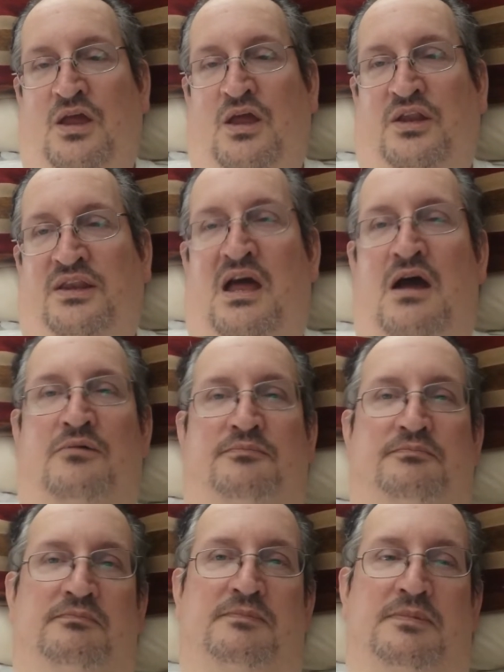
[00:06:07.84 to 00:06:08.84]
Now,
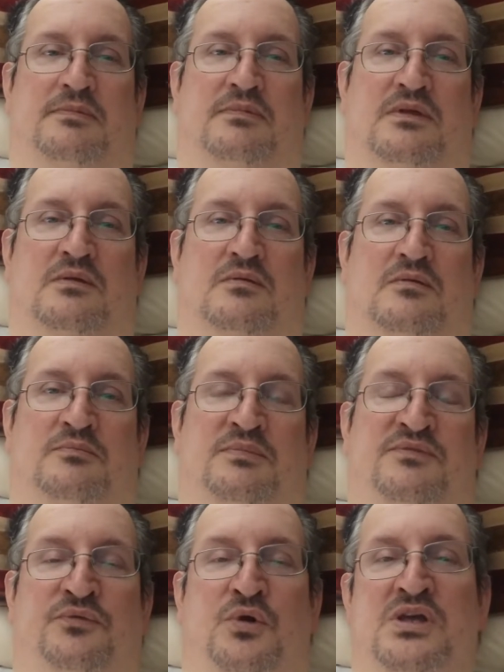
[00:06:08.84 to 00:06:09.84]

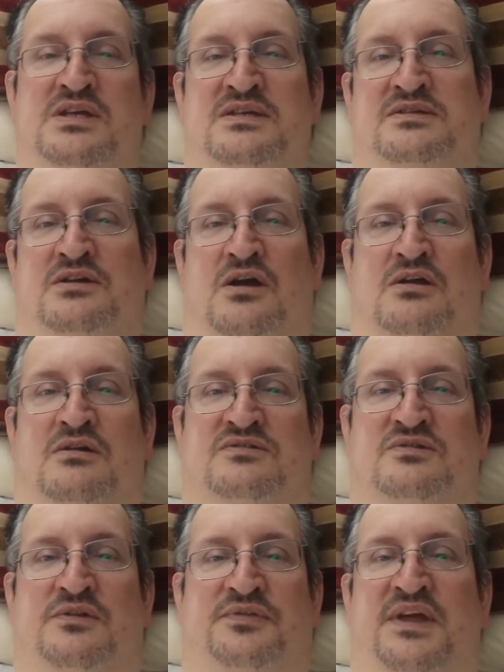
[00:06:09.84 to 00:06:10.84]
before you sort
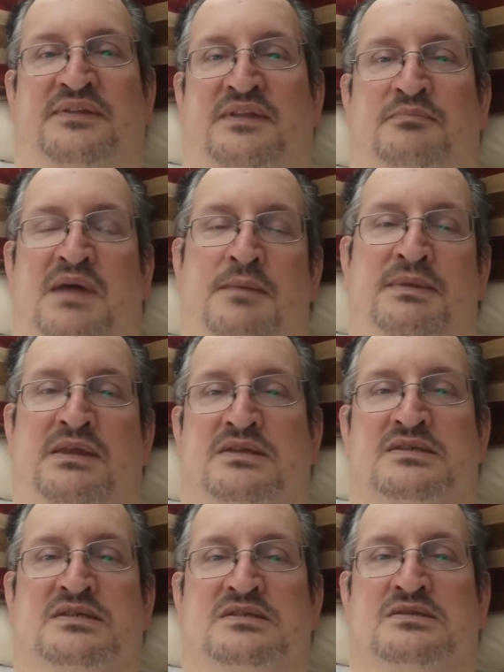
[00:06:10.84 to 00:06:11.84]
of think that maybe this
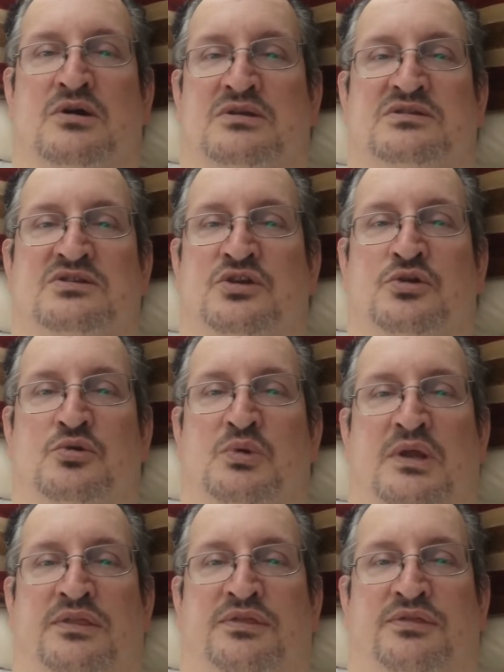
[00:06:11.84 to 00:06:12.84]
has got to do
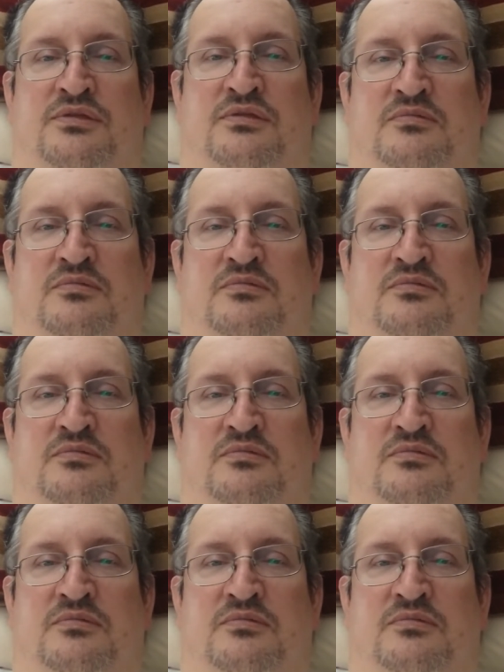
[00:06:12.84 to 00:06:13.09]
with,